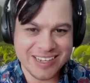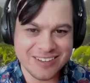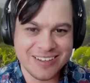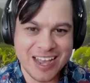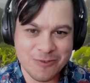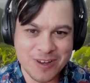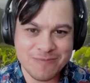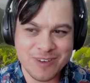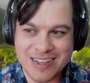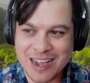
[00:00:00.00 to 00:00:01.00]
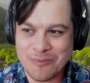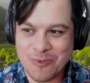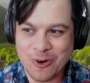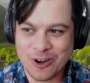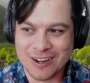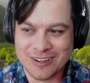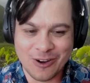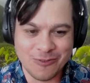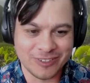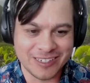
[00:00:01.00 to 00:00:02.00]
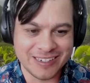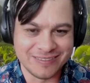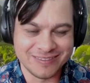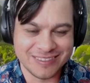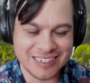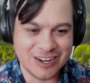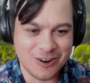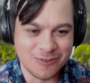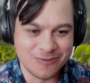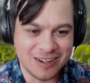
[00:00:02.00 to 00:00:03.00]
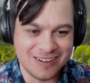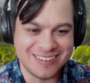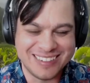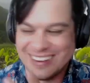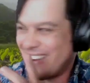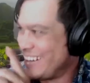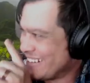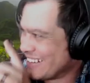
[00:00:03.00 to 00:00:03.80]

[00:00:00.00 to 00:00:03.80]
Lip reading: Yeah, we got more, hopefully, you know. Oh, sorry.